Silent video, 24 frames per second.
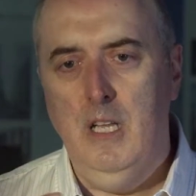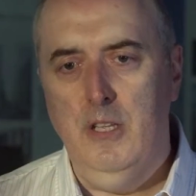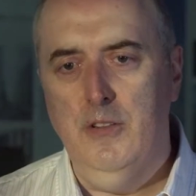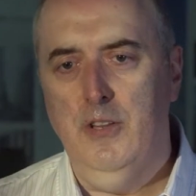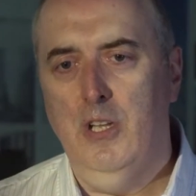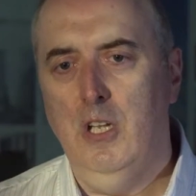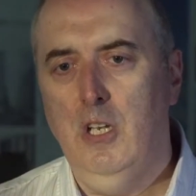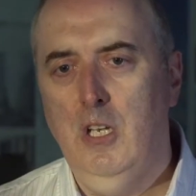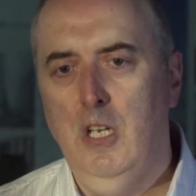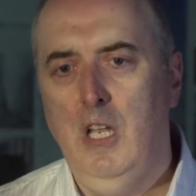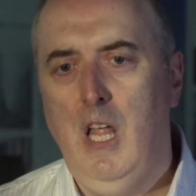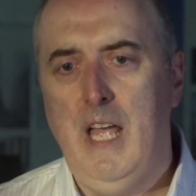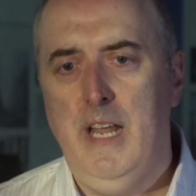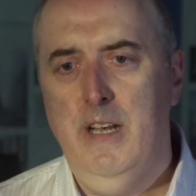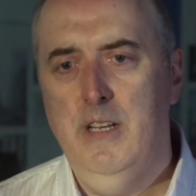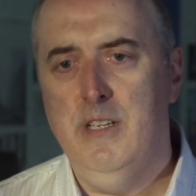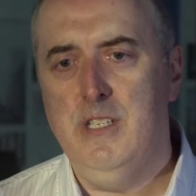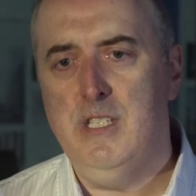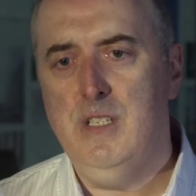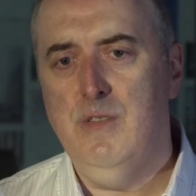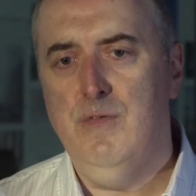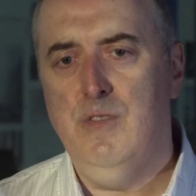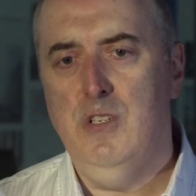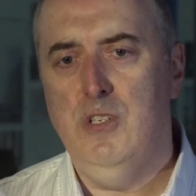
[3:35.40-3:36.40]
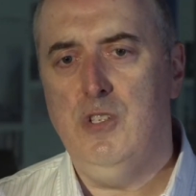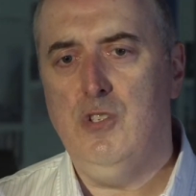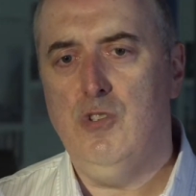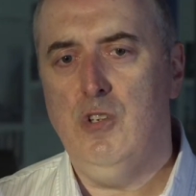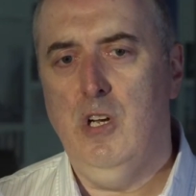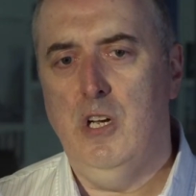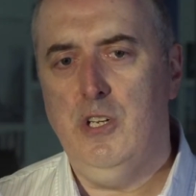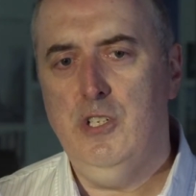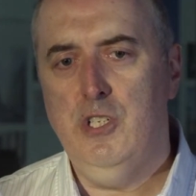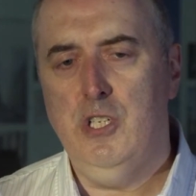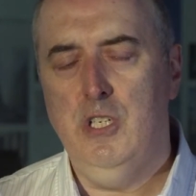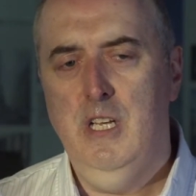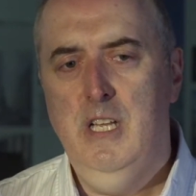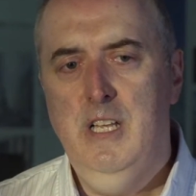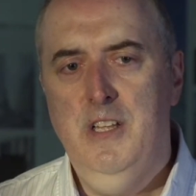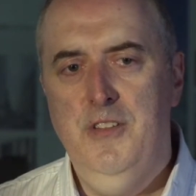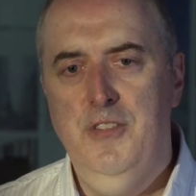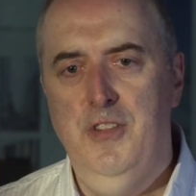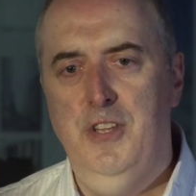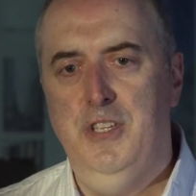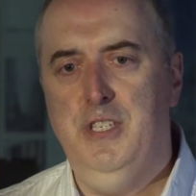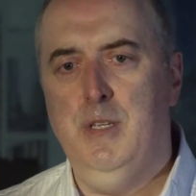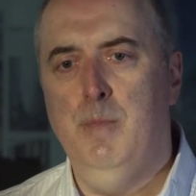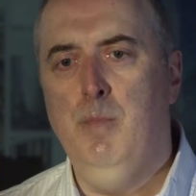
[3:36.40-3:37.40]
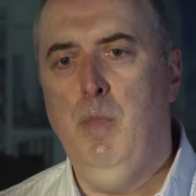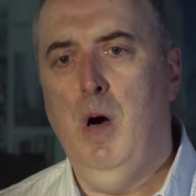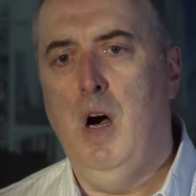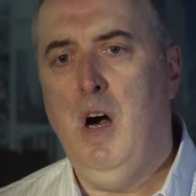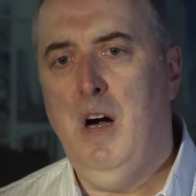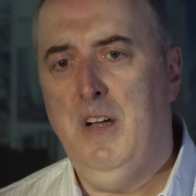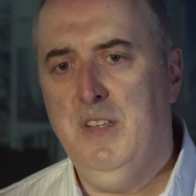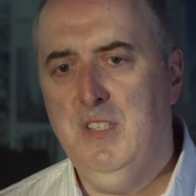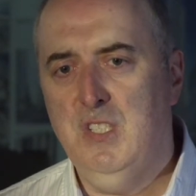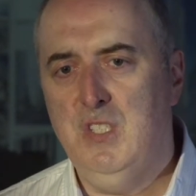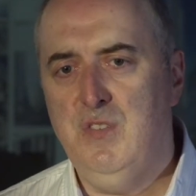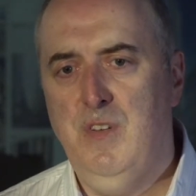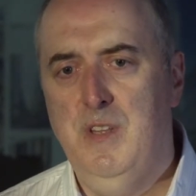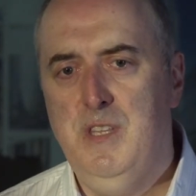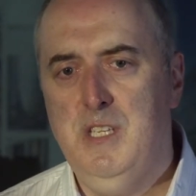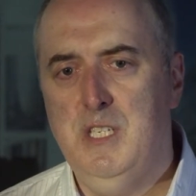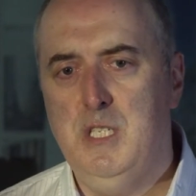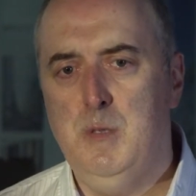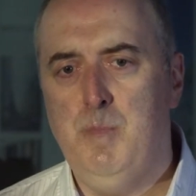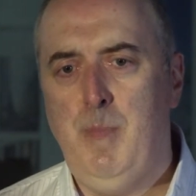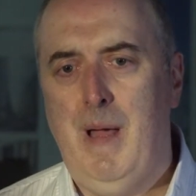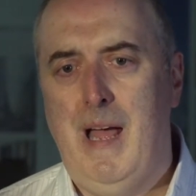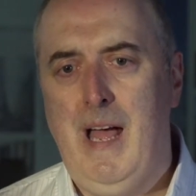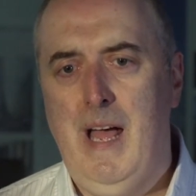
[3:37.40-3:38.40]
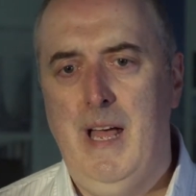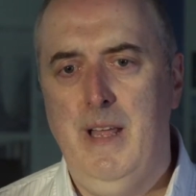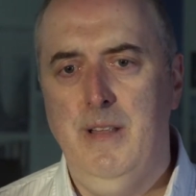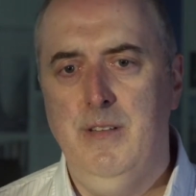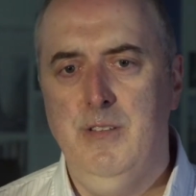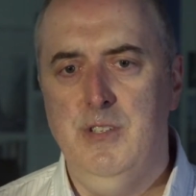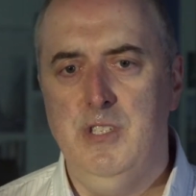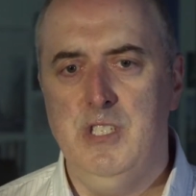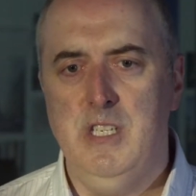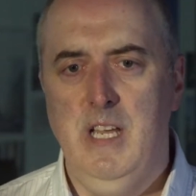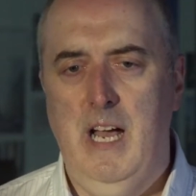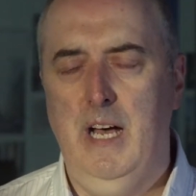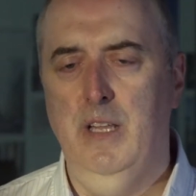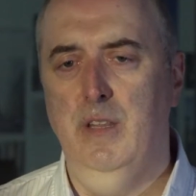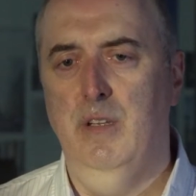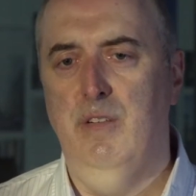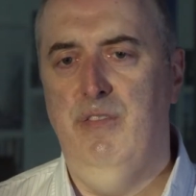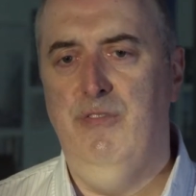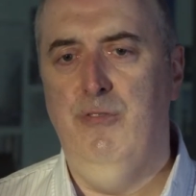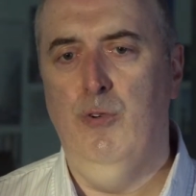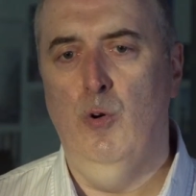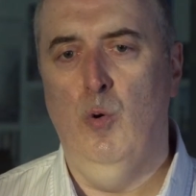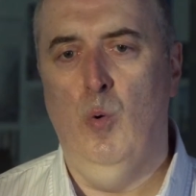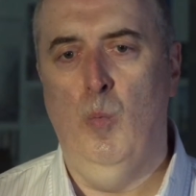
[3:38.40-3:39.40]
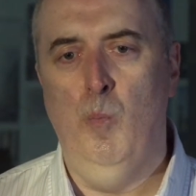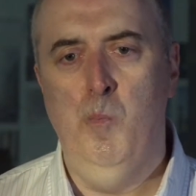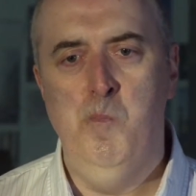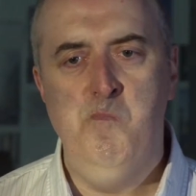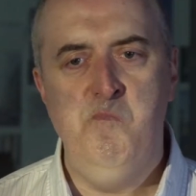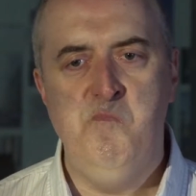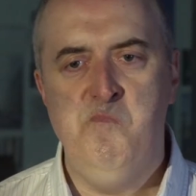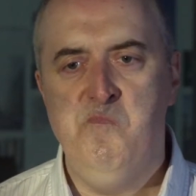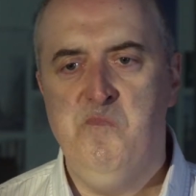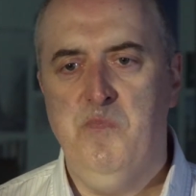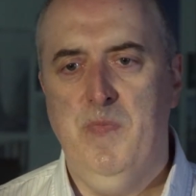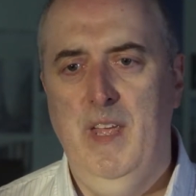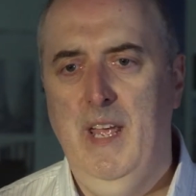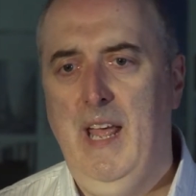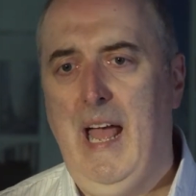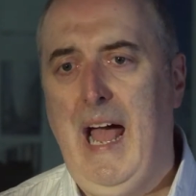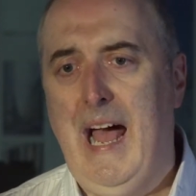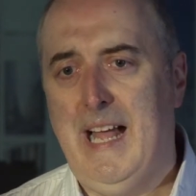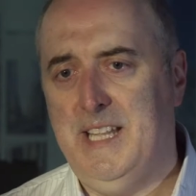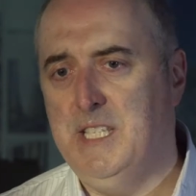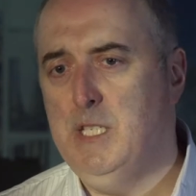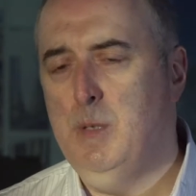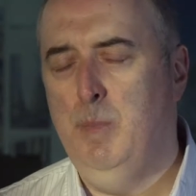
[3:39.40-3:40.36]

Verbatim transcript: the lightness of the structure, the demands for the spans and the form. It had